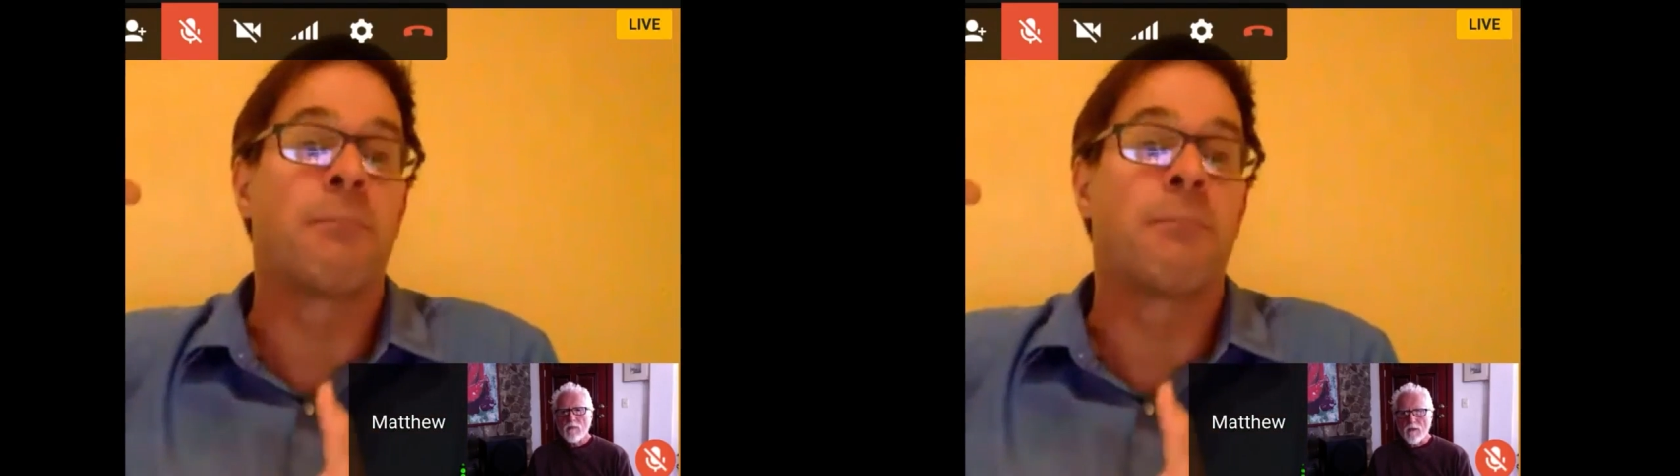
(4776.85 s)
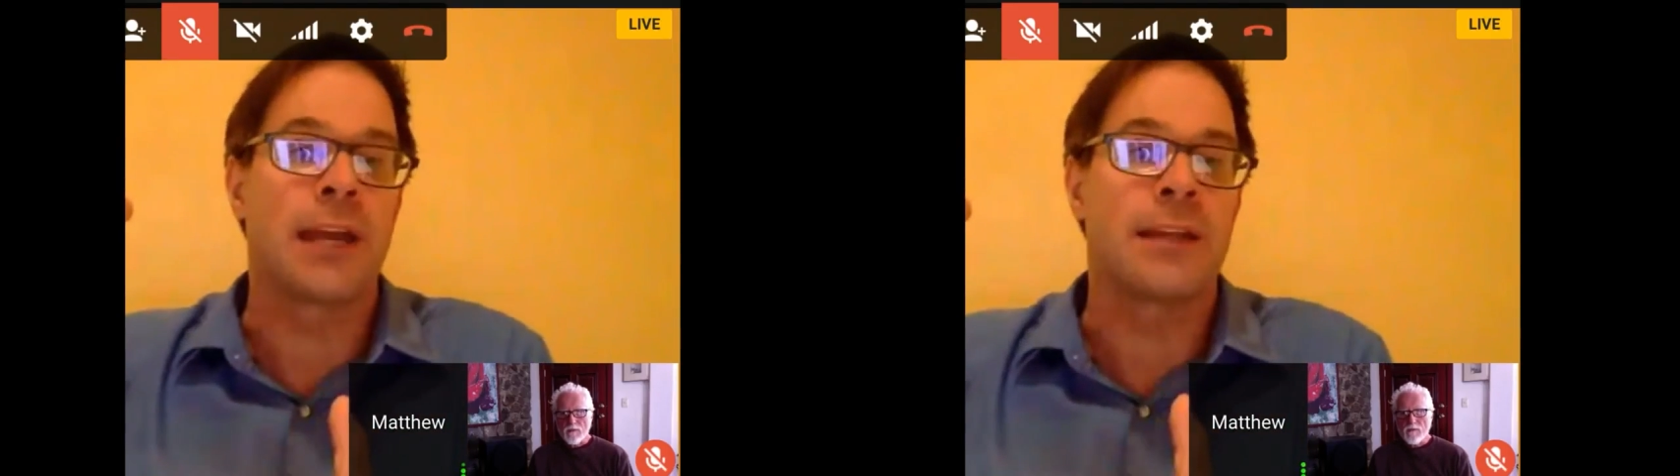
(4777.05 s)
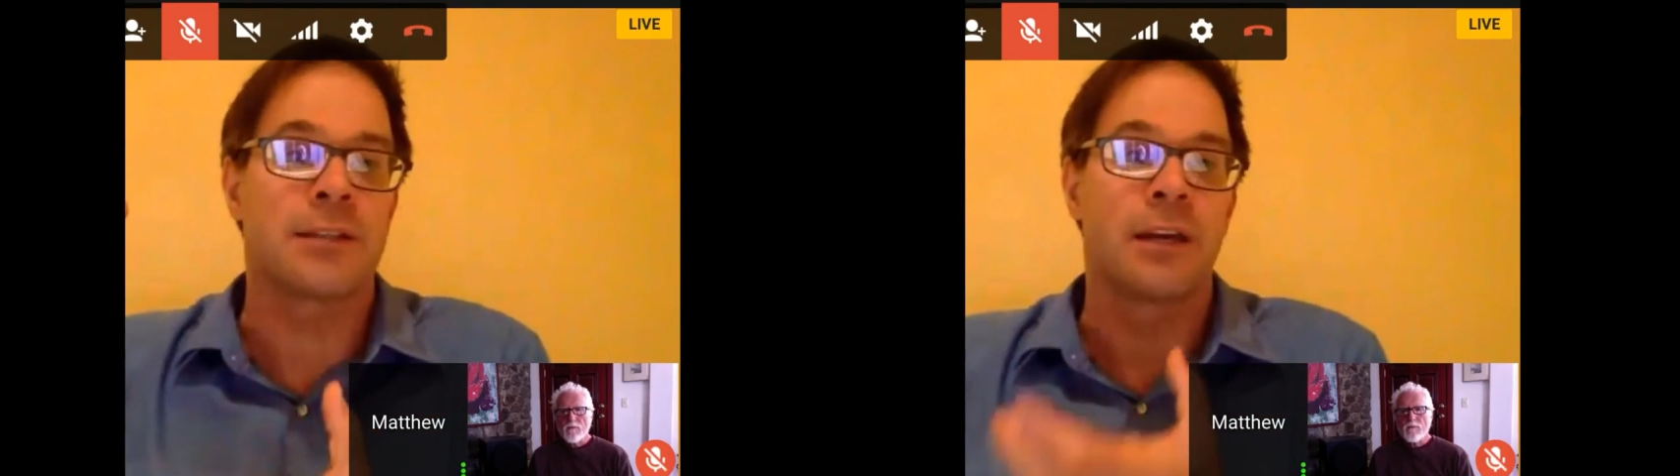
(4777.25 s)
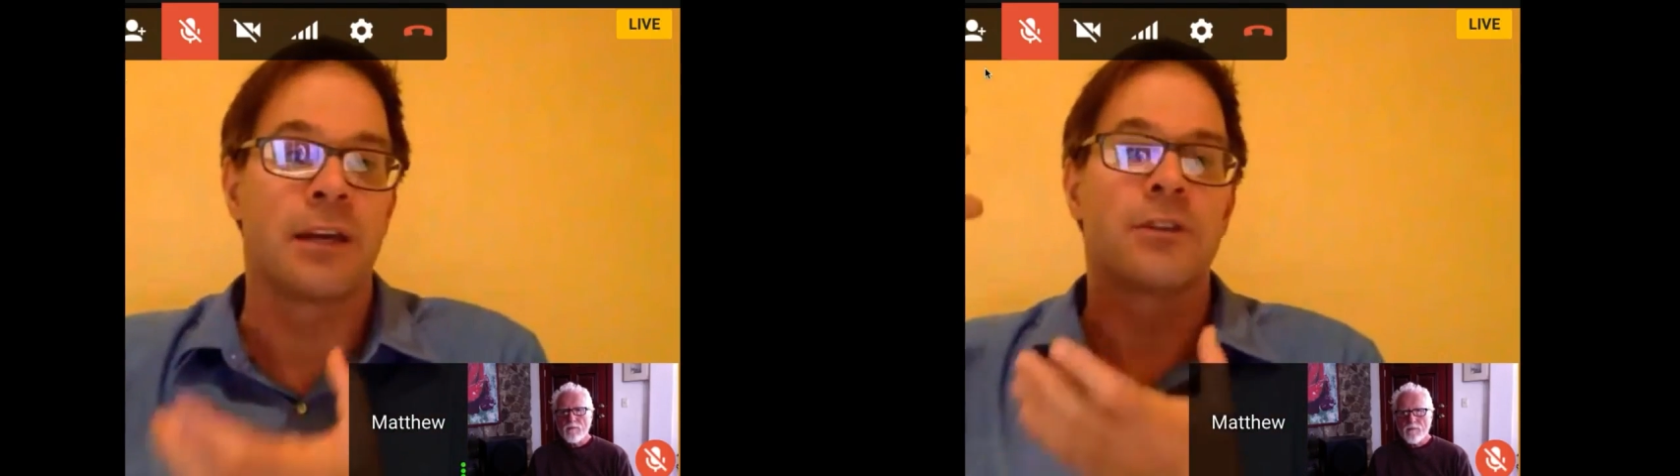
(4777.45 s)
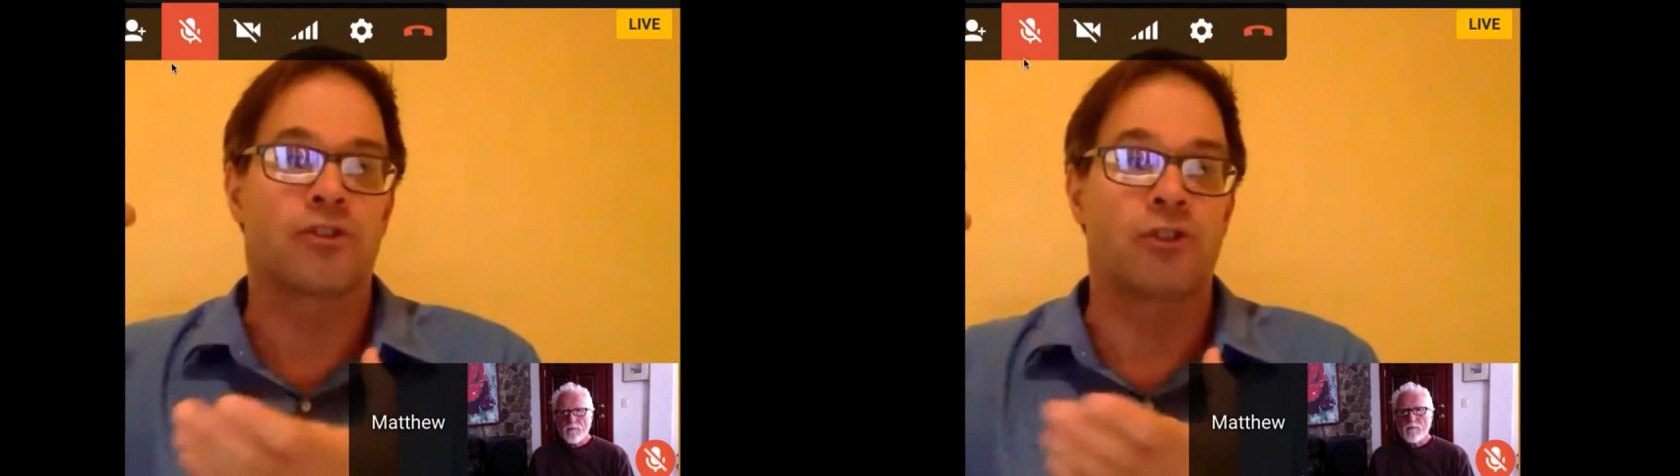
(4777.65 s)
the brain's
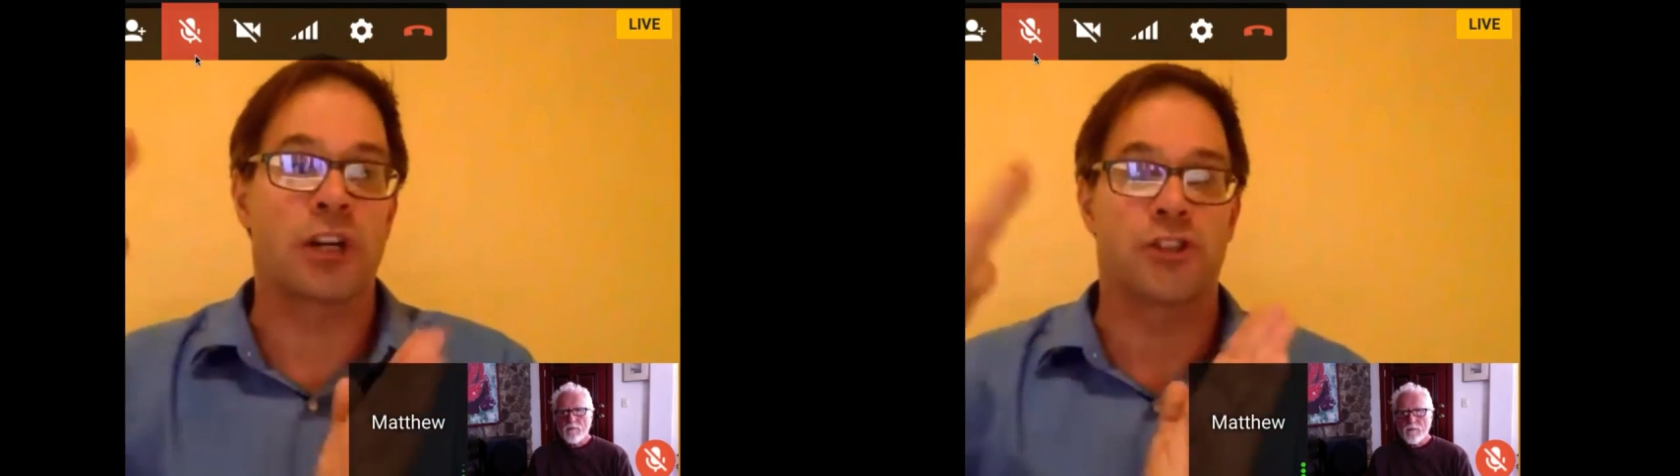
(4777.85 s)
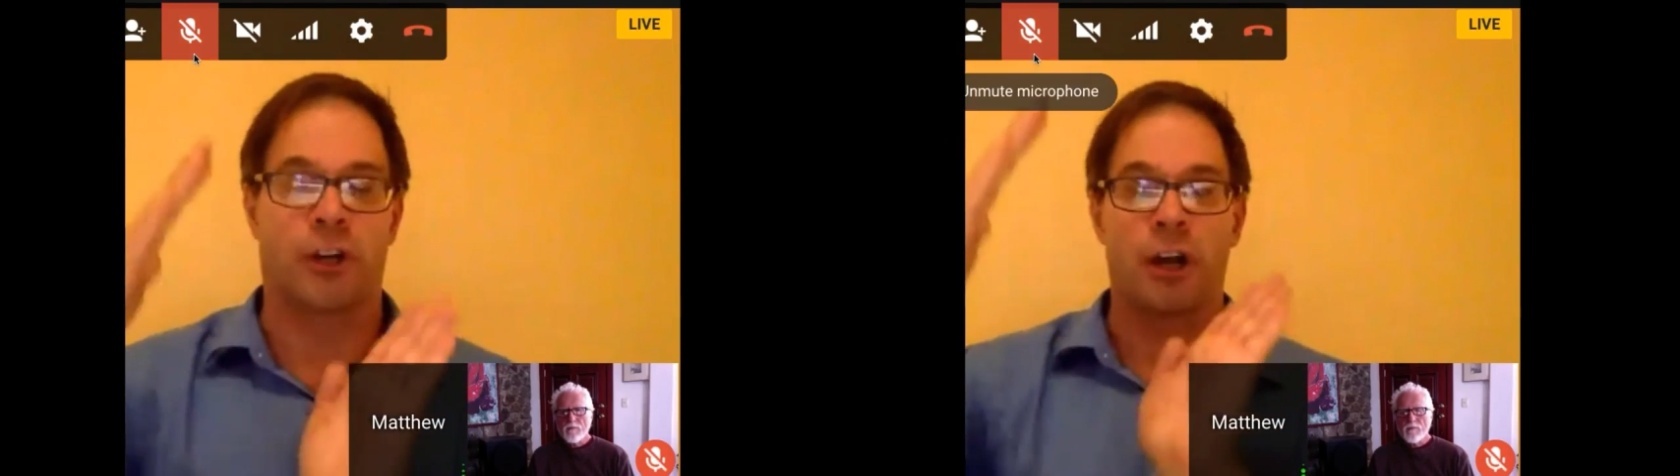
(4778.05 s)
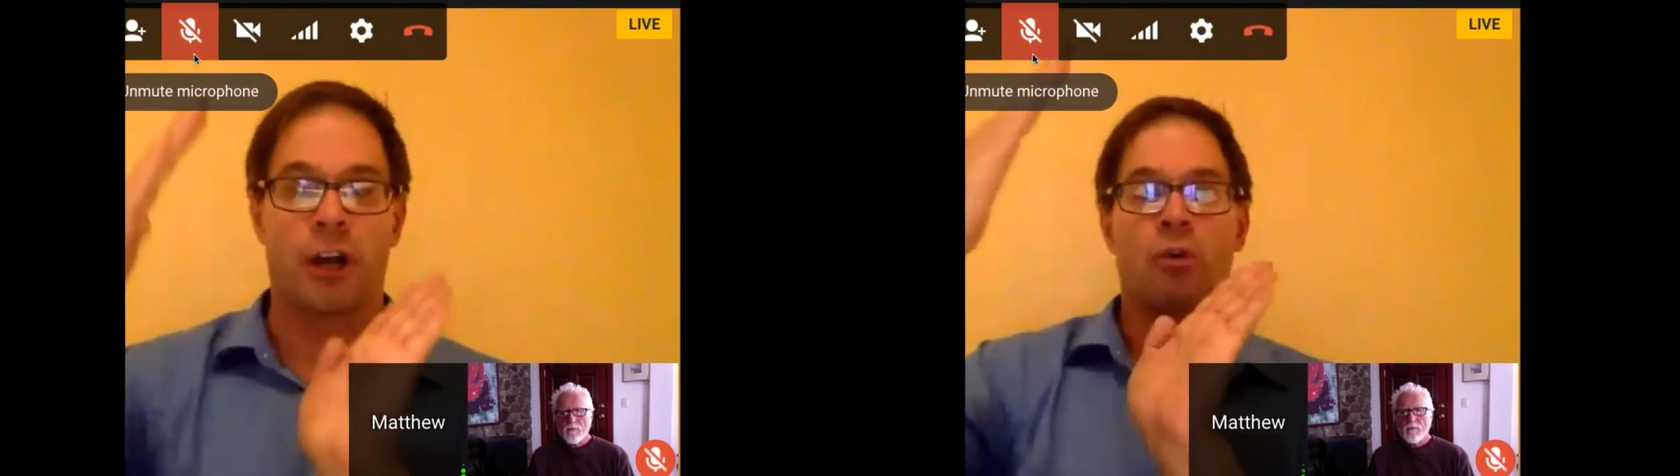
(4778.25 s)
structure,